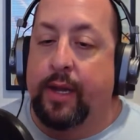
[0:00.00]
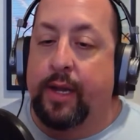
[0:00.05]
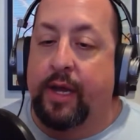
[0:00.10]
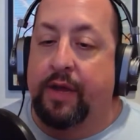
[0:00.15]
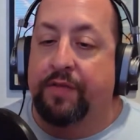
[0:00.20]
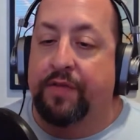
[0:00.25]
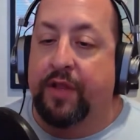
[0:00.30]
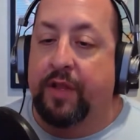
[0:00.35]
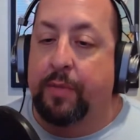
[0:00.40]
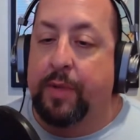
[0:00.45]

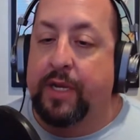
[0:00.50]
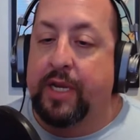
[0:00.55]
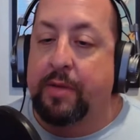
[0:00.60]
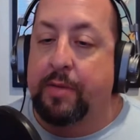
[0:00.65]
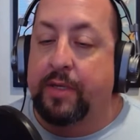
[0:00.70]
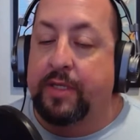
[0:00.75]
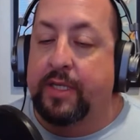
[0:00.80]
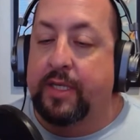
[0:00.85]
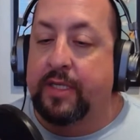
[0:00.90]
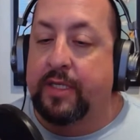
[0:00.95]
Philip A.
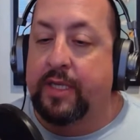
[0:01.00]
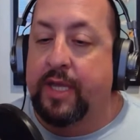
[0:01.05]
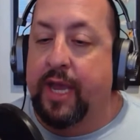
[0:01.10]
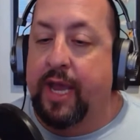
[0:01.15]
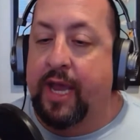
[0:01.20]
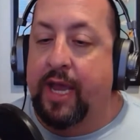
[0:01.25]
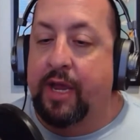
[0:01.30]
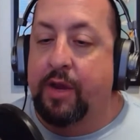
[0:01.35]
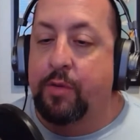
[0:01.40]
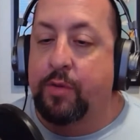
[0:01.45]
Demick says,
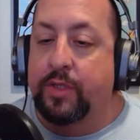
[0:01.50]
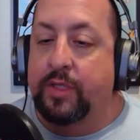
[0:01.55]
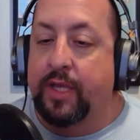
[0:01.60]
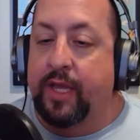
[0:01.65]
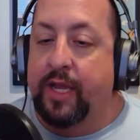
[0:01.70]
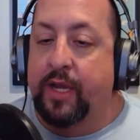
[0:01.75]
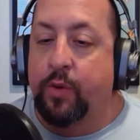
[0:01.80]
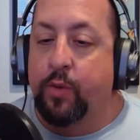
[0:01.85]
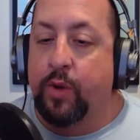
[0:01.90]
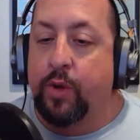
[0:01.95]
yeah, it was
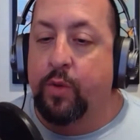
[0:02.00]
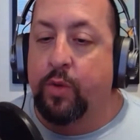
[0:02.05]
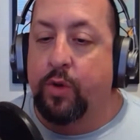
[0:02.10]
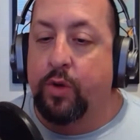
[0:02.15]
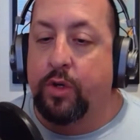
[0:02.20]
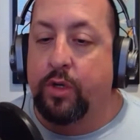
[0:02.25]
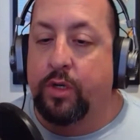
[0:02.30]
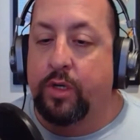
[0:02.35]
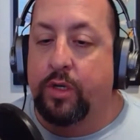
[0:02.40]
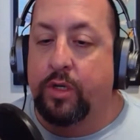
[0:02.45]
like we
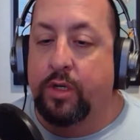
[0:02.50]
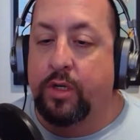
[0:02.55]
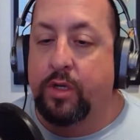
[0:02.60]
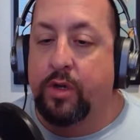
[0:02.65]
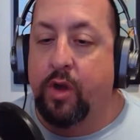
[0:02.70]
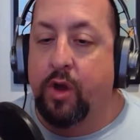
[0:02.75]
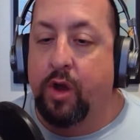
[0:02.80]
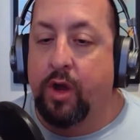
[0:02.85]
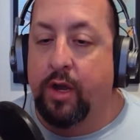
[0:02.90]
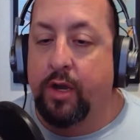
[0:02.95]
were
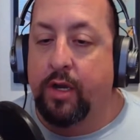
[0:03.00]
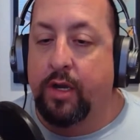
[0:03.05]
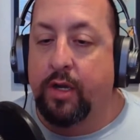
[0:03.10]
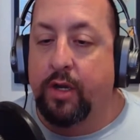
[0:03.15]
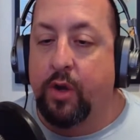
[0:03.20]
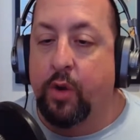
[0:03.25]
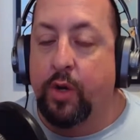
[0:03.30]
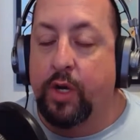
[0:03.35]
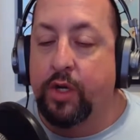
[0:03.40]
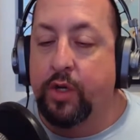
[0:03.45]
going
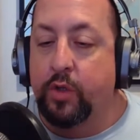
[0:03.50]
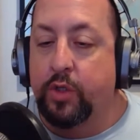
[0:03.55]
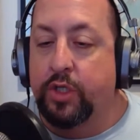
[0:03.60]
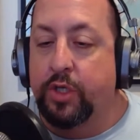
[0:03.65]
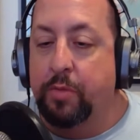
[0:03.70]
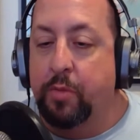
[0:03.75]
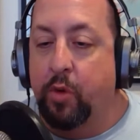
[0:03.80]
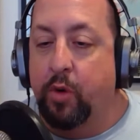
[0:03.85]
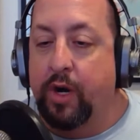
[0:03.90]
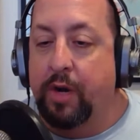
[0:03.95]
to do
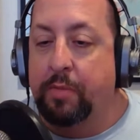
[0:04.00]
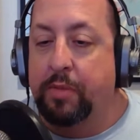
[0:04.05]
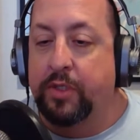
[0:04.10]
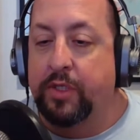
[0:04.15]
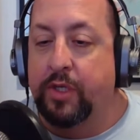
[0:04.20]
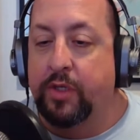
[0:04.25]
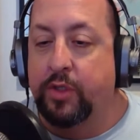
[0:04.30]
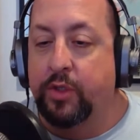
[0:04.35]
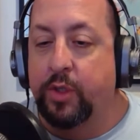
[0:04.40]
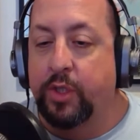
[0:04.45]
some more
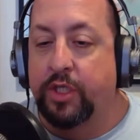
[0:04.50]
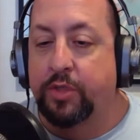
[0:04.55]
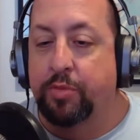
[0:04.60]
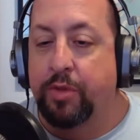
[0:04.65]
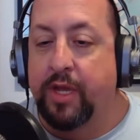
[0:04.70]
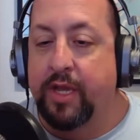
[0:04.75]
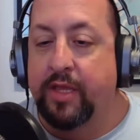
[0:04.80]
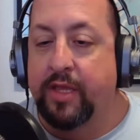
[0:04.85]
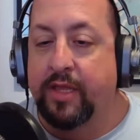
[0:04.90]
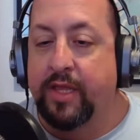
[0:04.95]
episodes to
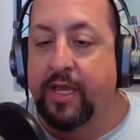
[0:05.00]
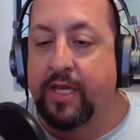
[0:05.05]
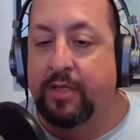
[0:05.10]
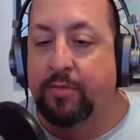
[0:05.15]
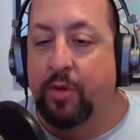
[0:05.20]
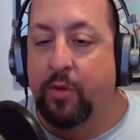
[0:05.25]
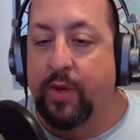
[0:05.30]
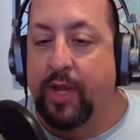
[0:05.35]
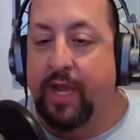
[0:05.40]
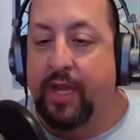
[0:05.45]
explain things,
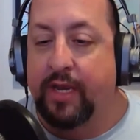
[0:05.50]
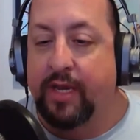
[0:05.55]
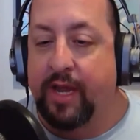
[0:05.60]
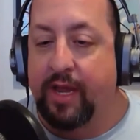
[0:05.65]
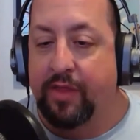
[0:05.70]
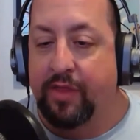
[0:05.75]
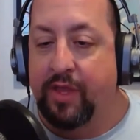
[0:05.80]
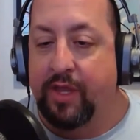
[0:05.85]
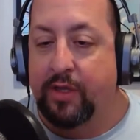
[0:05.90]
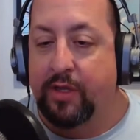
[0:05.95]
but we had to
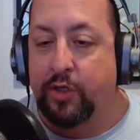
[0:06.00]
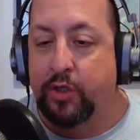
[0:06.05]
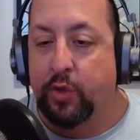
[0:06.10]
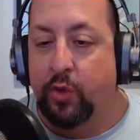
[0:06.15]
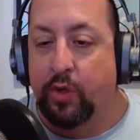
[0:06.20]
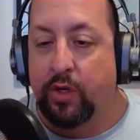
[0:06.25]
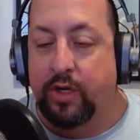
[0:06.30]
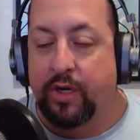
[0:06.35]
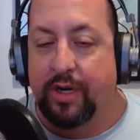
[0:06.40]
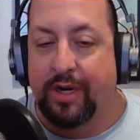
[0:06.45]
cut things
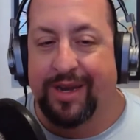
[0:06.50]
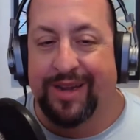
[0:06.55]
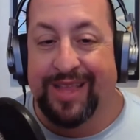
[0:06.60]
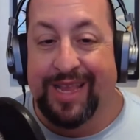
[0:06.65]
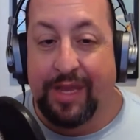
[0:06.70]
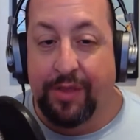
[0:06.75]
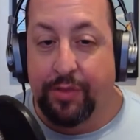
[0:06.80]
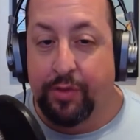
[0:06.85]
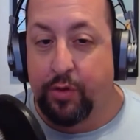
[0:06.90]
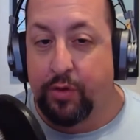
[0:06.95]
short. They
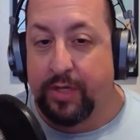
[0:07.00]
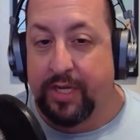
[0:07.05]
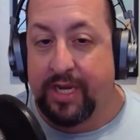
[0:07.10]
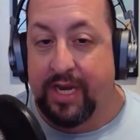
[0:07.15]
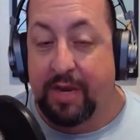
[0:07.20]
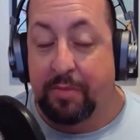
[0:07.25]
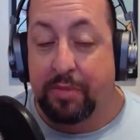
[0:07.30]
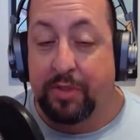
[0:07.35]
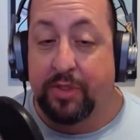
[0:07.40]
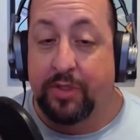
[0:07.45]
had 13
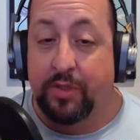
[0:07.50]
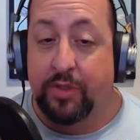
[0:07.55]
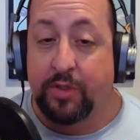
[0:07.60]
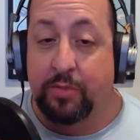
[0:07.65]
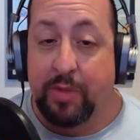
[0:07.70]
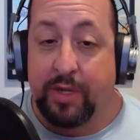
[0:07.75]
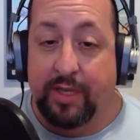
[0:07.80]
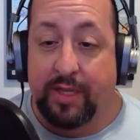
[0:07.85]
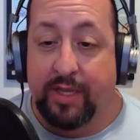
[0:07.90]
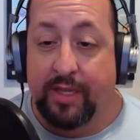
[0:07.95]
episodes,
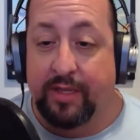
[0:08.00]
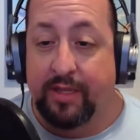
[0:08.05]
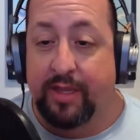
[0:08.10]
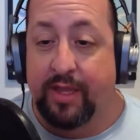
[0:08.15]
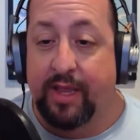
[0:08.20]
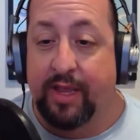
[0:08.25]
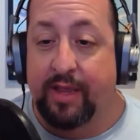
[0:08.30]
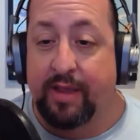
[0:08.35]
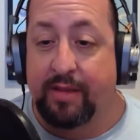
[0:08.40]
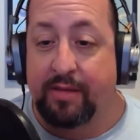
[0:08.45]
man.
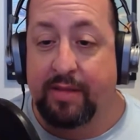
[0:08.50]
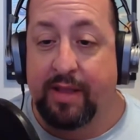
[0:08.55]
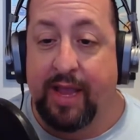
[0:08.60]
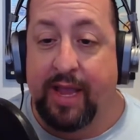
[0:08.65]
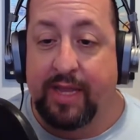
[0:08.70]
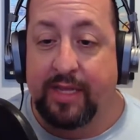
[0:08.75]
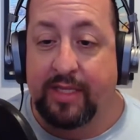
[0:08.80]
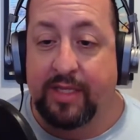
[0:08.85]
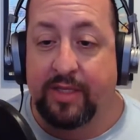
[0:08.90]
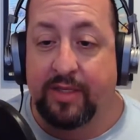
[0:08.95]
They
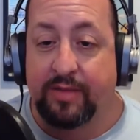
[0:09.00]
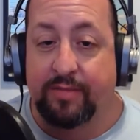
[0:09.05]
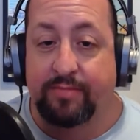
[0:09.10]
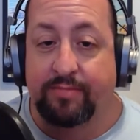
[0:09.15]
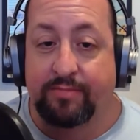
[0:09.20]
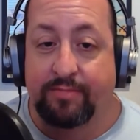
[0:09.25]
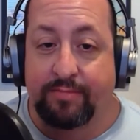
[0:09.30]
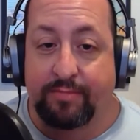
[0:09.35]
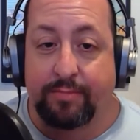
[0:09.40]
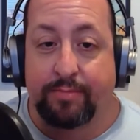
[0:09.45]
had
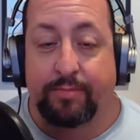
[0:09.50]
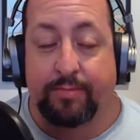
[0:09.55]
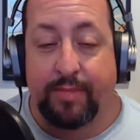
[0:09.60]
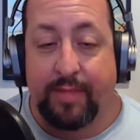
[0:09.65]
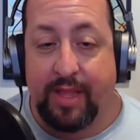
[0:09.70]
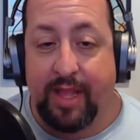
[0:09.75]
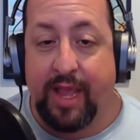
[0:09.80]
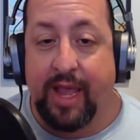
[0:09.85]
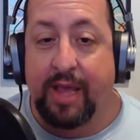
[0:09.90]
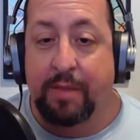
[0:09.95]

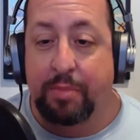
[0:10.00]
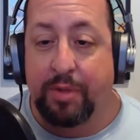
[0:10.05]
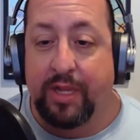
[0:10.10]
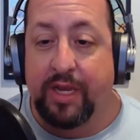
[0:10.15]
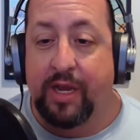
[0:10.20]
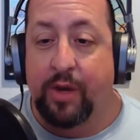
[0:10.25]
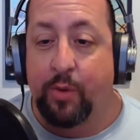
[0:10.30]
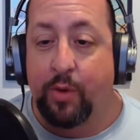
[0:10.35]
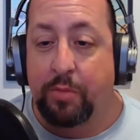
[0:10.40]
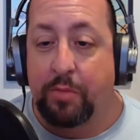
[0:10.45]

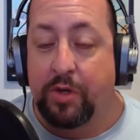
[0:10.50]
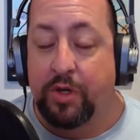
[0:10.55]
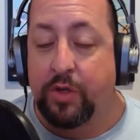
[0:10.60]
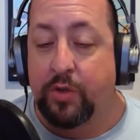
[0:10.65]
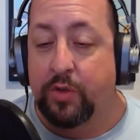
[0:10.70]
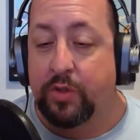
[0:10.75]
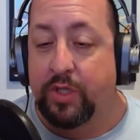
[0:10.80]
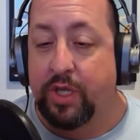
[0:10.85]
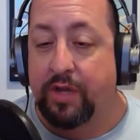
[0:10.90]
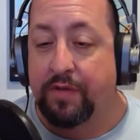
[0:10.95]
plenty of room to do
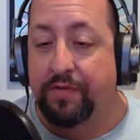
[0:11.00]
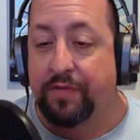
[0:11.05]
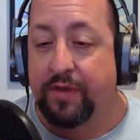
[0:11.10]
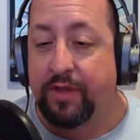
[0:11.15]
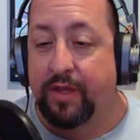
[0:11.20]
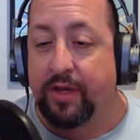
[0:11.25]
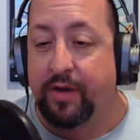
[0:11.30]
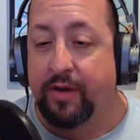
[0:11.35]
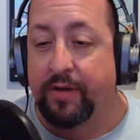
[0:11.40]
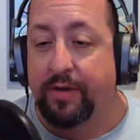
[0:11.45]
stuff in
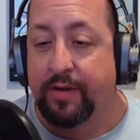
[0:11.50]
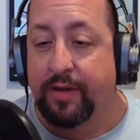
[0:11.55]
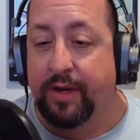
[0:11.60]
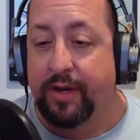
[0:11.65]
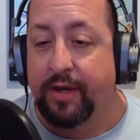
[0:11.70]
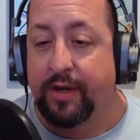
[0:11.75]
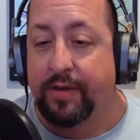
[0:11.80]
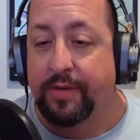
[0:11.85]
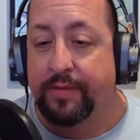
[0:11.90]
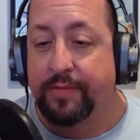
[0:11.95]
there. Yeah.